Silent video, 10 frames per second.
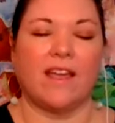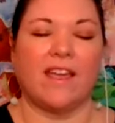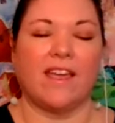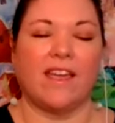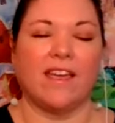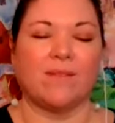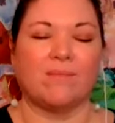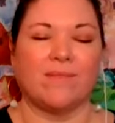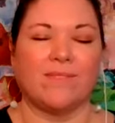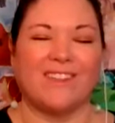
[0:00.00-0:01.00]
I
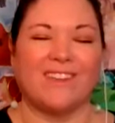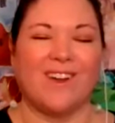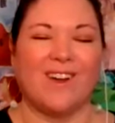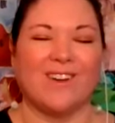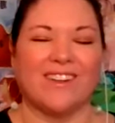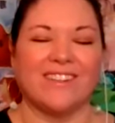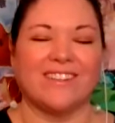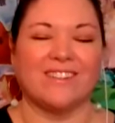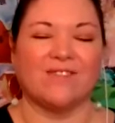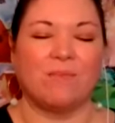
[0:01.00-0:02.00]
am the
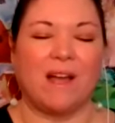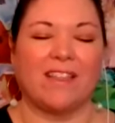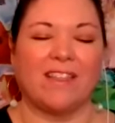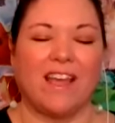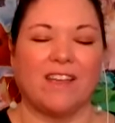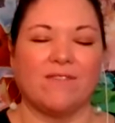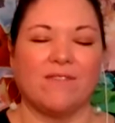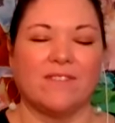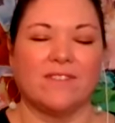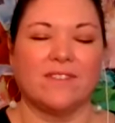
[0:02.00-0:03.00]
artist of my life.